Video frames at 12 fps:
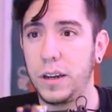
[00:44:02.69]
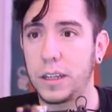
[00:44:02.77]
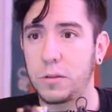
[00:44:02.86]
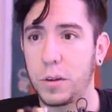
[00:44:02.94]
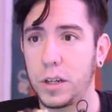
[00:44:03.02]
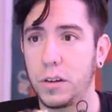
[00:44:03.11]
The
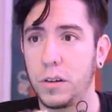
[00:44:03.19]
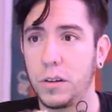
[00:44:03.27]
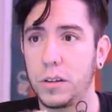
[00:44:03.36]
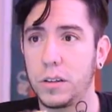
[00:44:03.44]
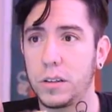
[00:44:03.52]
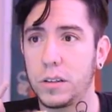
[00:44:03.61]
next
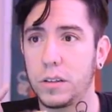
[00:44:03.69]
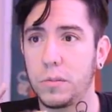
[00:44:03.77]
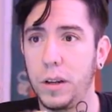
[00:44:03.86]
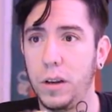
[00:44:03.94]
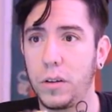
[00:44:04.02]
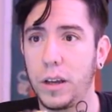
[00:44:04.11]
question.
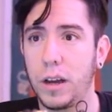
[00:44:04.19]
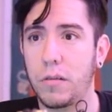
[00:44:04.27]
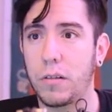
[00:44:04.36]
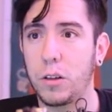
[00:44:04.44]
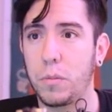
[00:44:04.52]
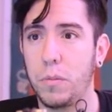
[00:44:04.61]
Been looking
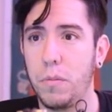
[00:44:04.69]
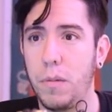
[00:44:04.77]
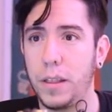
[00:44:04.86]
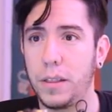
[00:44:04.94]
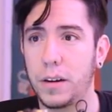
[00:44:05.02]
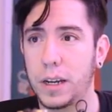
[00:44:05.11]
around
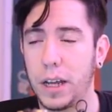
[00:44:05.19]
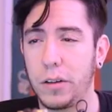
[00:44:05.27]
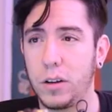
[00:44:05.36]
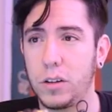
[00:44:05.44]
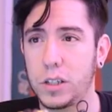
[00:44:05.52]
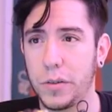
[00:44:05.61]
Blender
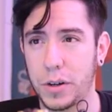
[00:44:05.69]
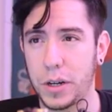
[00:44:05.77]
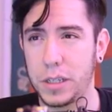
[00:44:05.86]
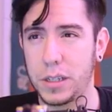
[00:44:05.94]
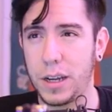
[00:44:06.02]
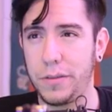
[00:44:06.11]
Cloud, lots of
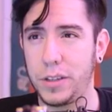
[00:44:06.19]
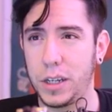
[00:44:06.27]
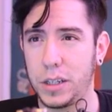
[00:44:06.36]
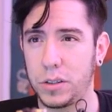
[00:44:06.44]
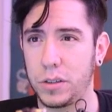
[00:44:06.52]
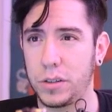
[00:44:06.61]
great stuff,
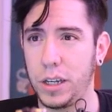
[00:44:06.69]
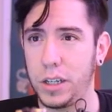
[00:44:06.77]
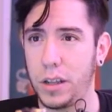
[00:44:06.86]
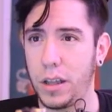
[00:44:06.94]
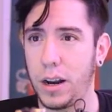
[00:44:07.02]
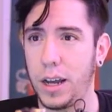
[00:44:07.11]
textures,
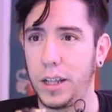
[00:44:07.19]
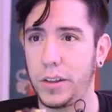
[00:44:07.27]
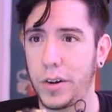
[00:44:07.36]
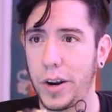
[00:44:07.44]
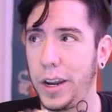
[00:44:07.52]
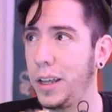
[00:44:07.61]

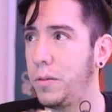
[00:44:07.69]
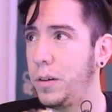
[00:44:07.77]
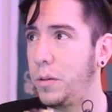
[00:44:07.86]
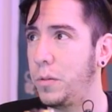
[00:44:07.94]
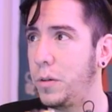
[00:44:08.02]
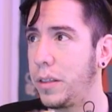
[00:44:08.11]
HDRI, training,
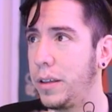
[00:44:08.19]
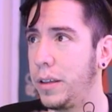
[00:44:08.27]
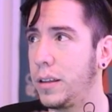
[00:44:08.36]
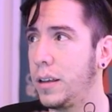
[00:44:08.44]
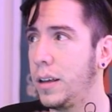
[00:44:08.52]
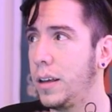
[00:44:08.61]
well worth
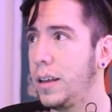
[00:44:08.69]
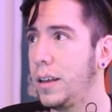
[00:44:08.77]
it.